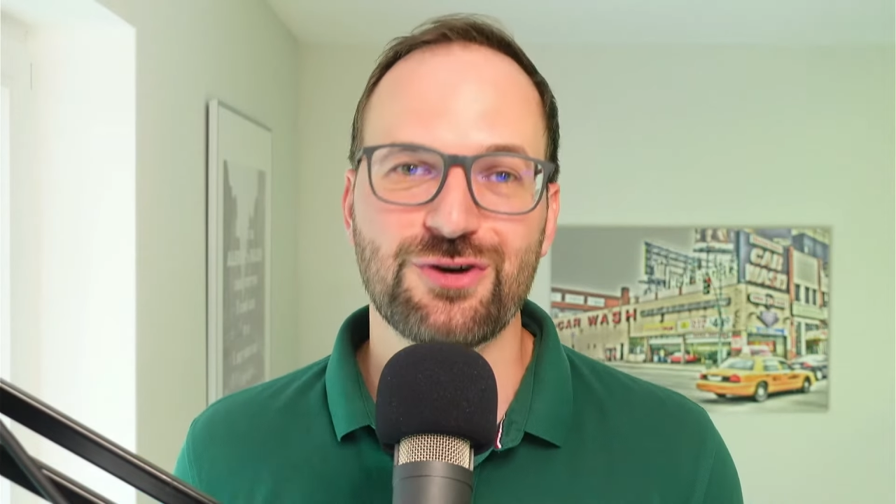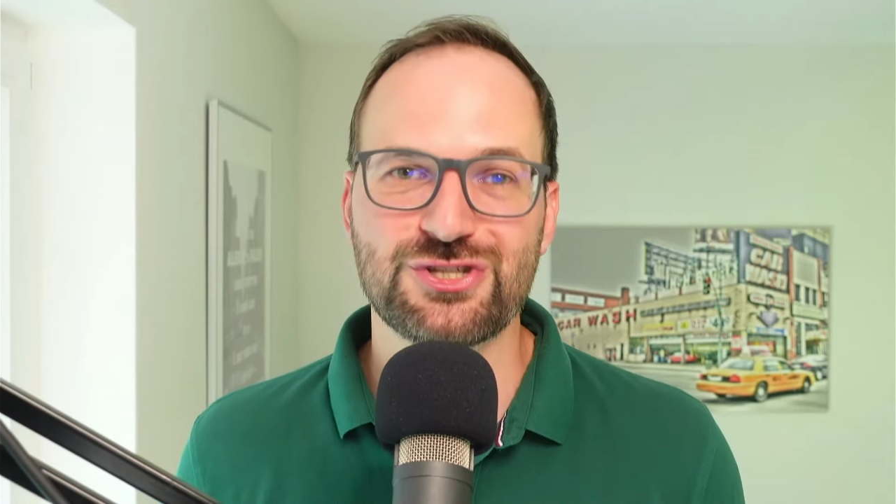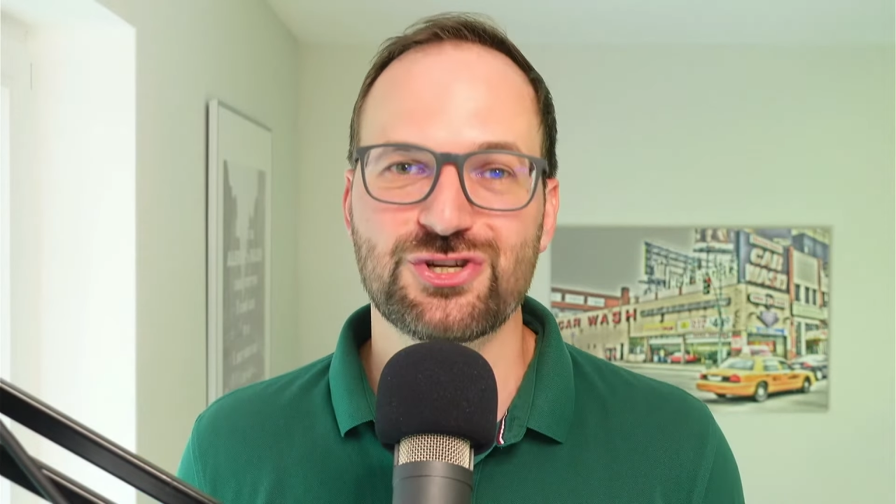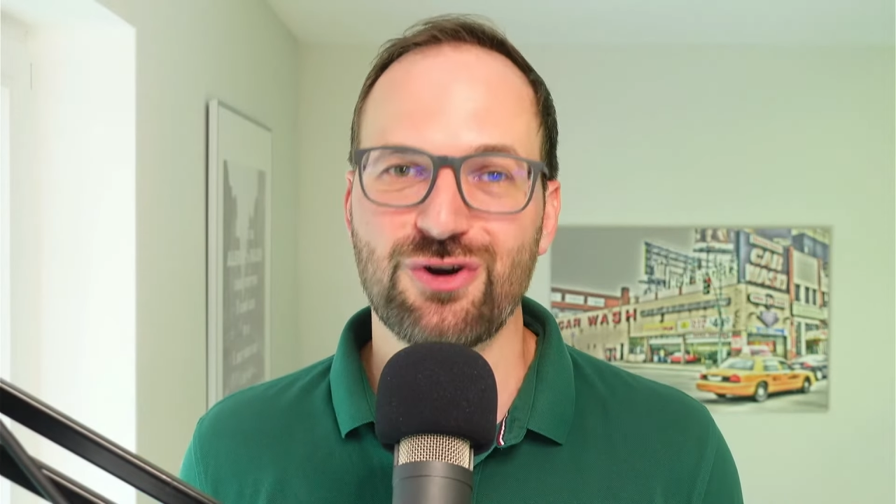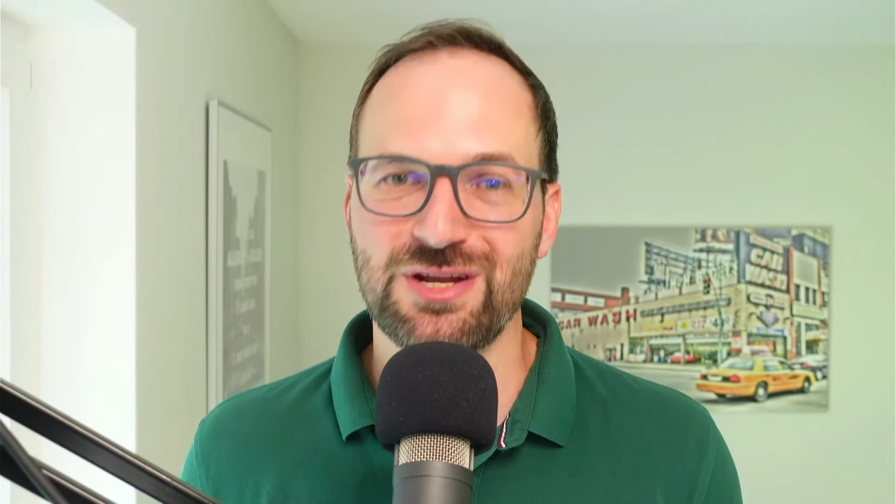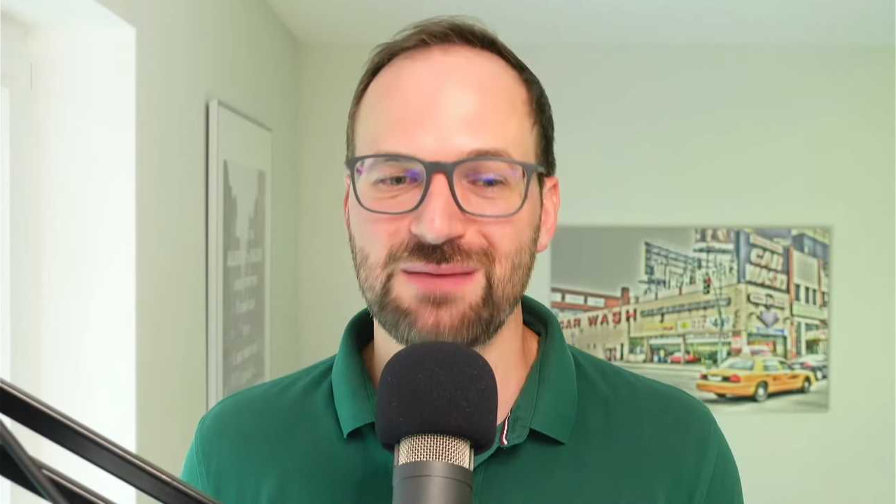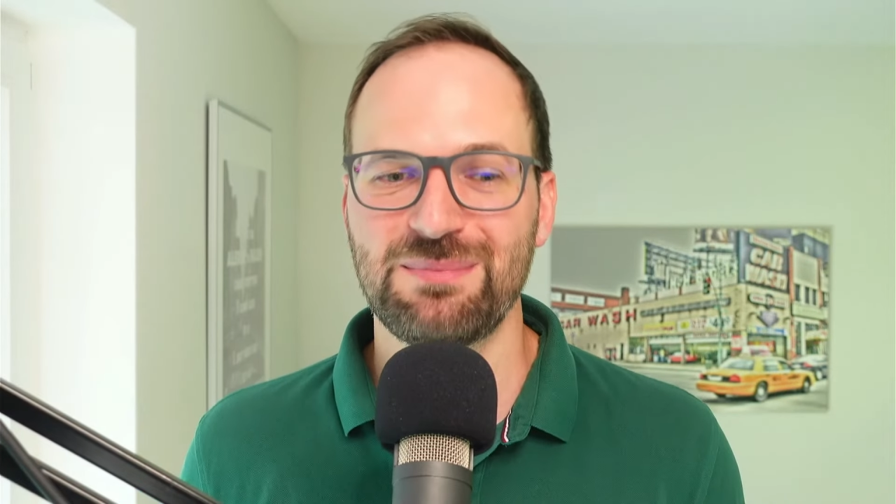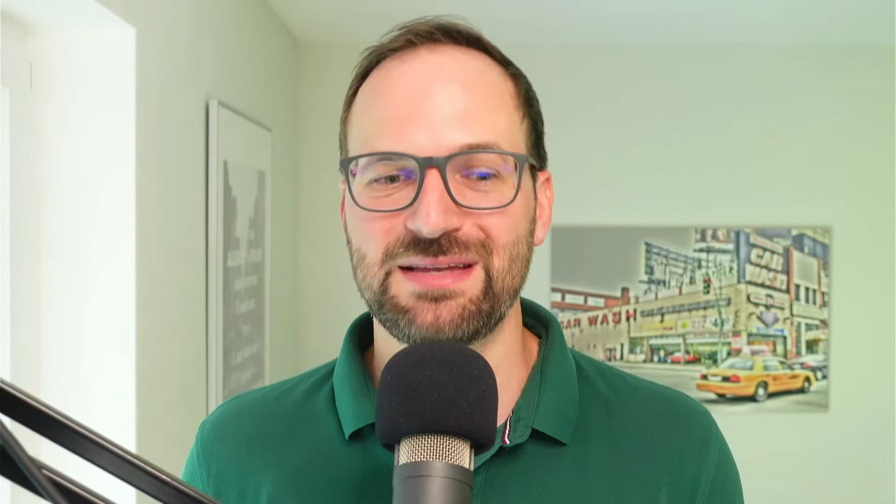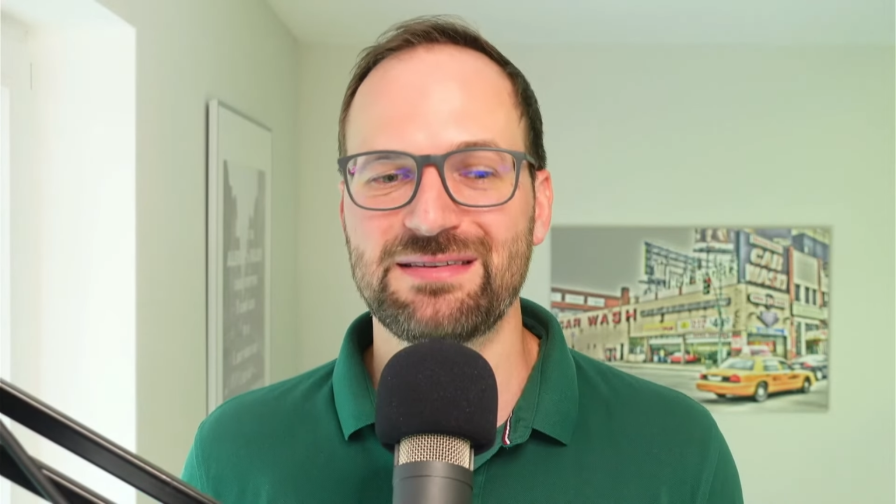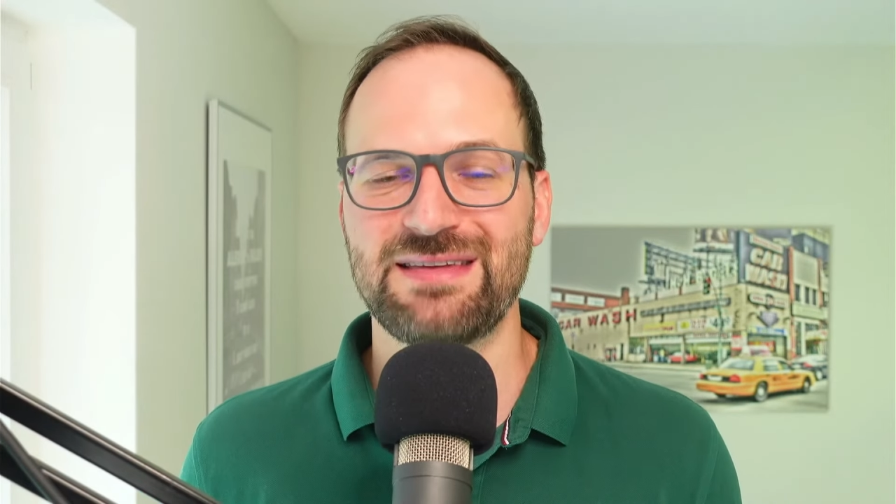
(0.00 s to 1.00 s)
joining
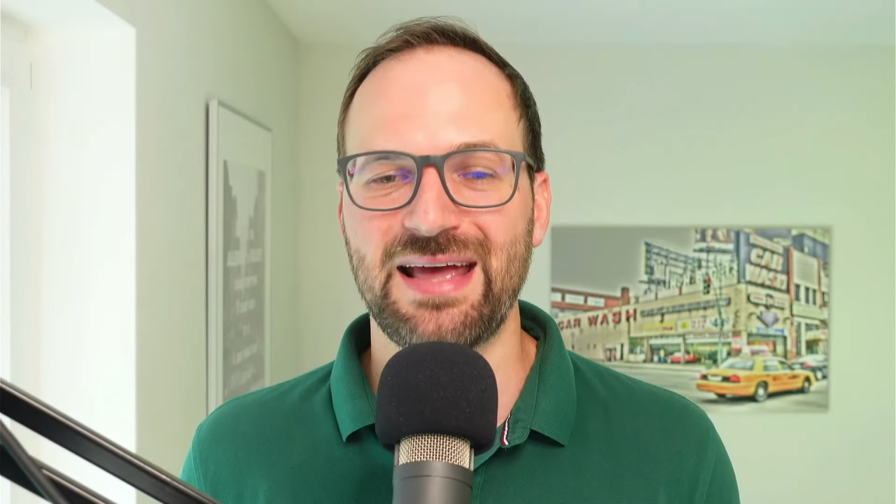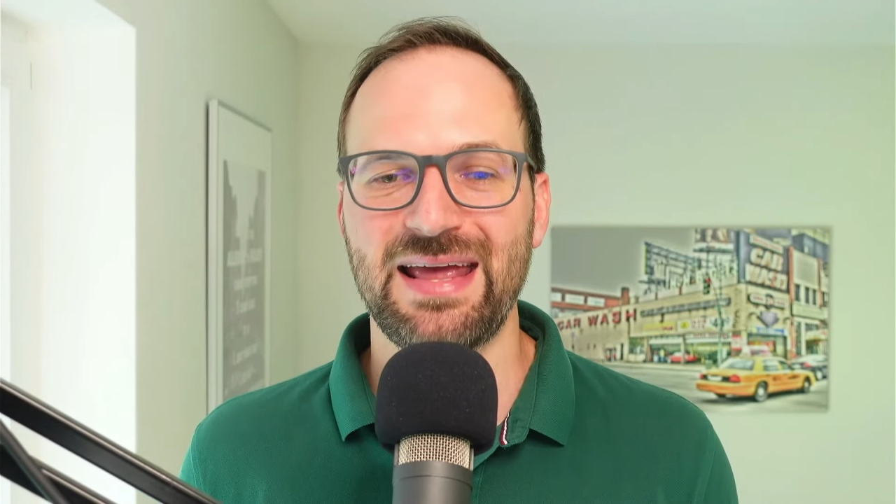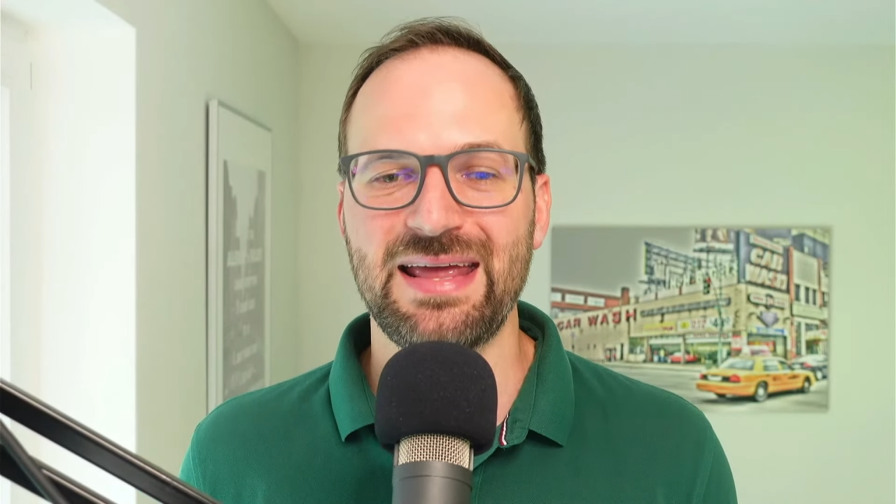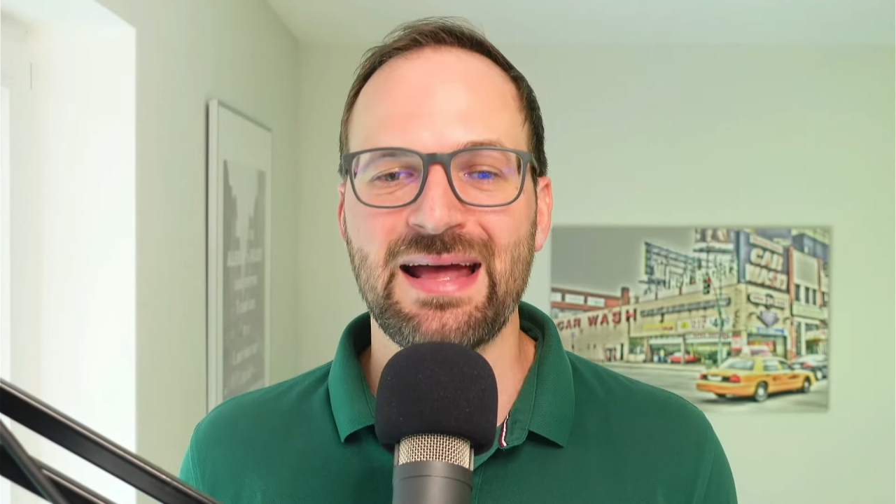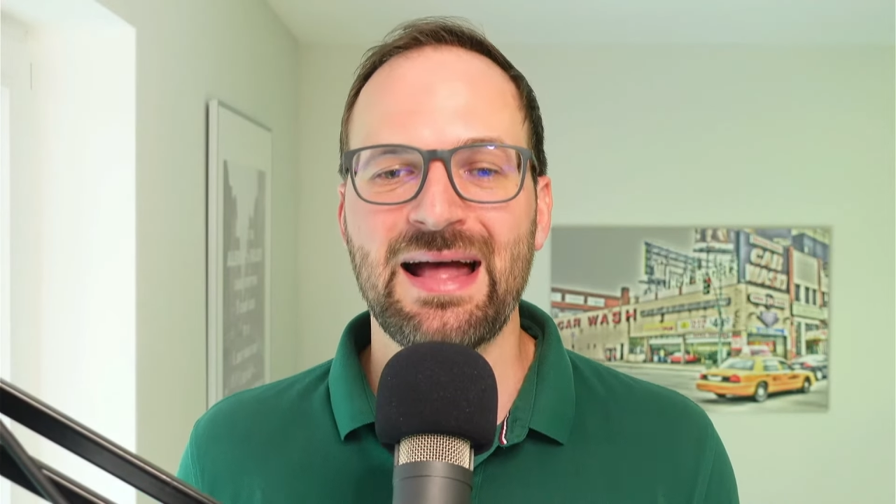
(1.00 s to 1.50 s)
me today.